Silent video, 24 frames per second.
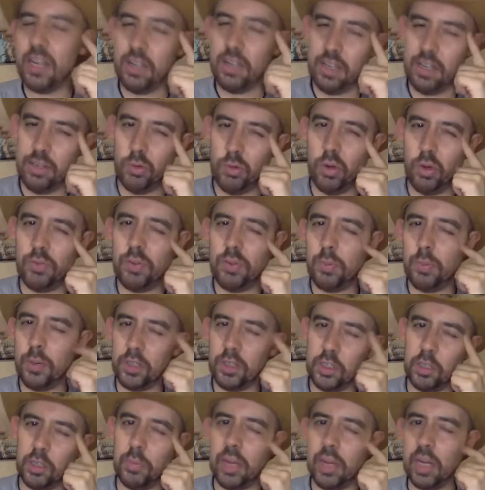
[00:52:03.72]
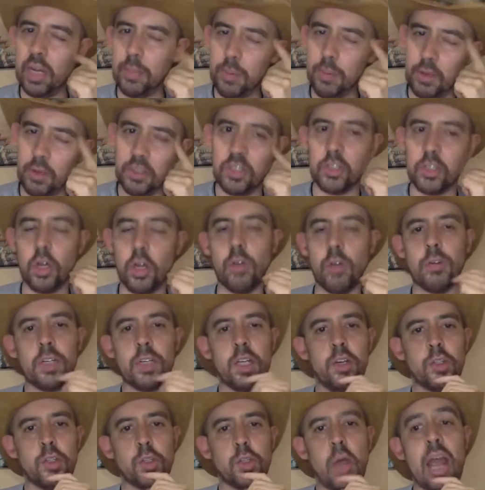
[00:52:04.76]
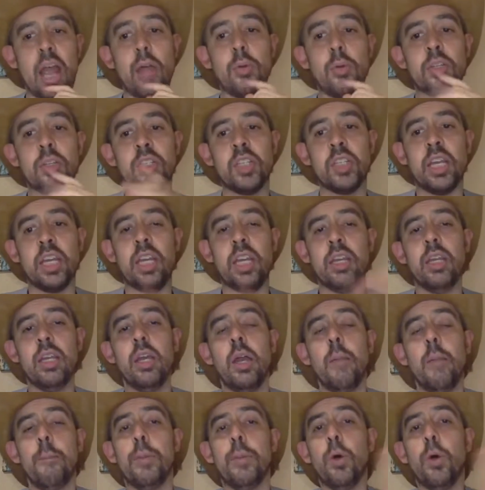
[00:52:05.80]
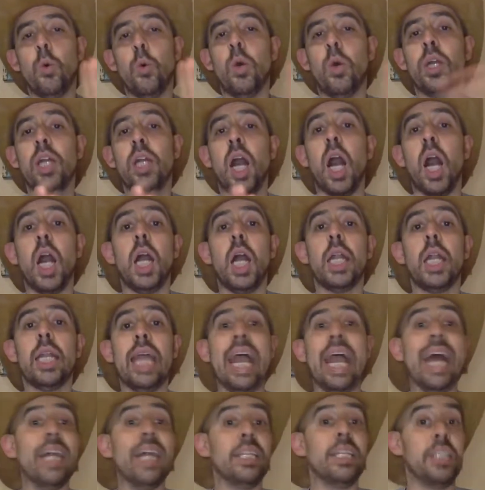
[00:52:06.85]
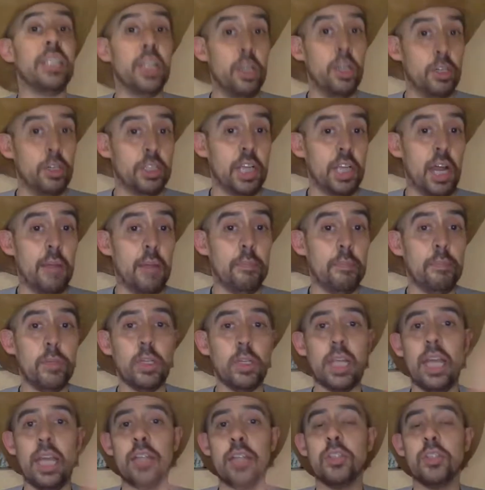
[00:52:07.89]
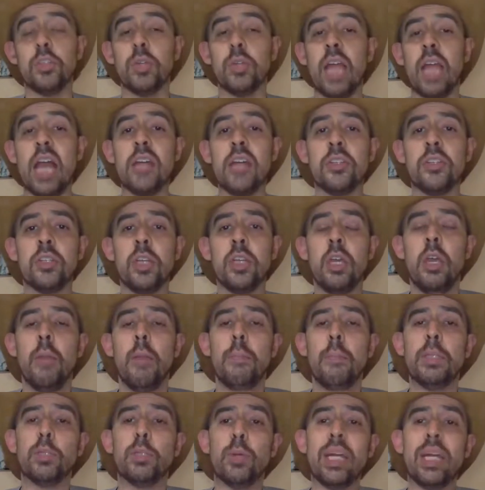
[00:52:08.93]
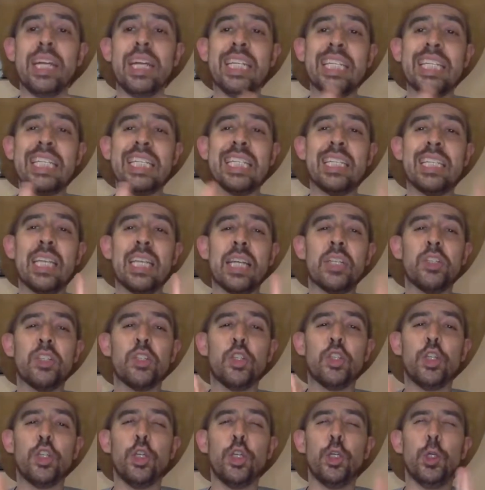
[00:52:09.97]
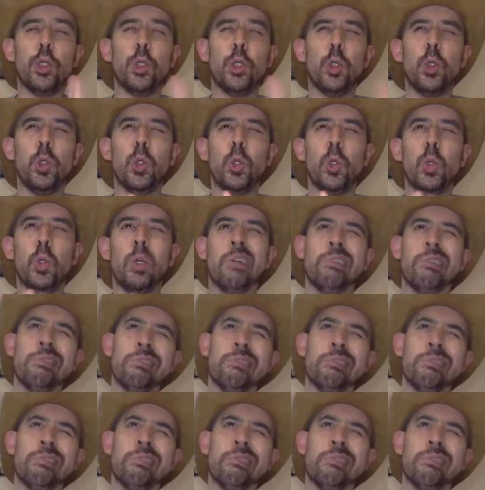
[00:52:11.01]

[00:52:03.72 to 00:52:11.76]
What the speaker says: it, well, if you put too many posts, it's overkill. So I always say put one on at dinner time, okay? So guys, between 6 to